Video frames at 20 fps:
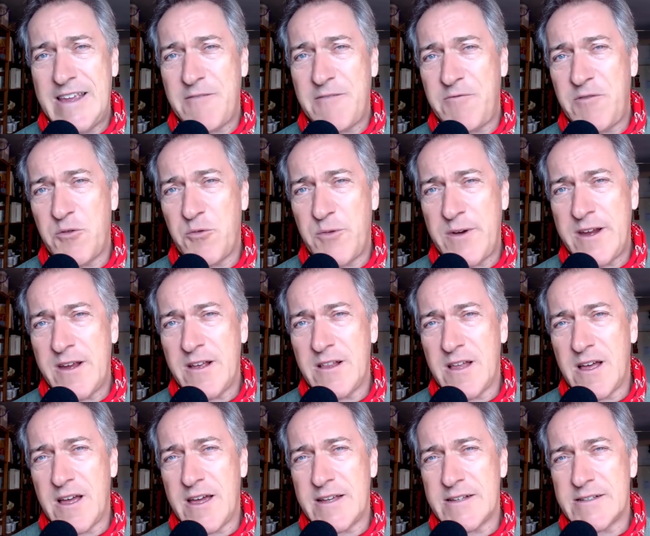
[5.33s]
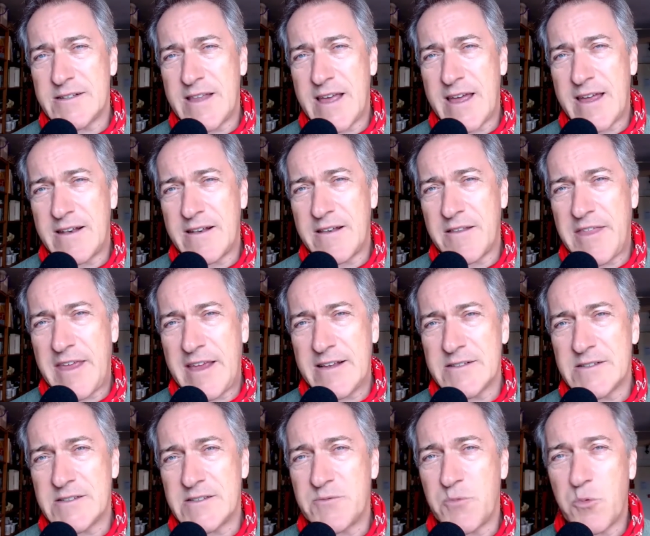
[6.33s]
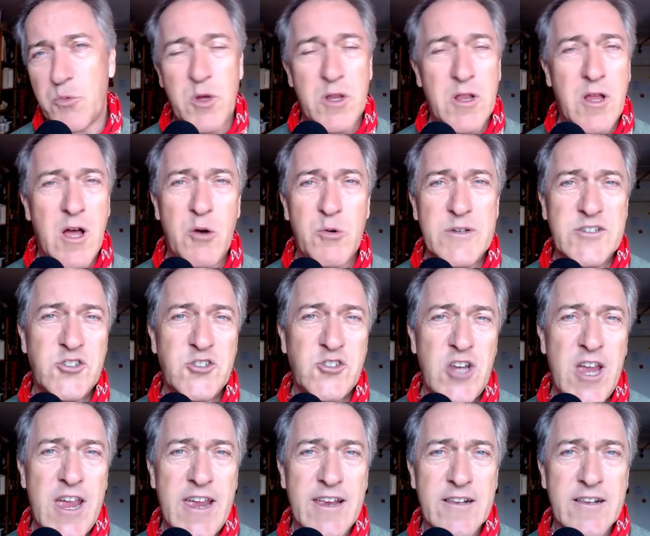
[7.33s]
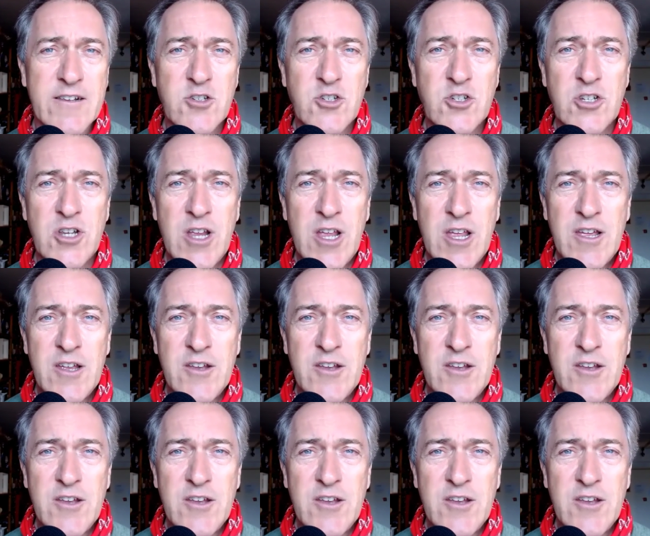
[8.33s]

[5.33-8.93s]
if you realize that things will always change,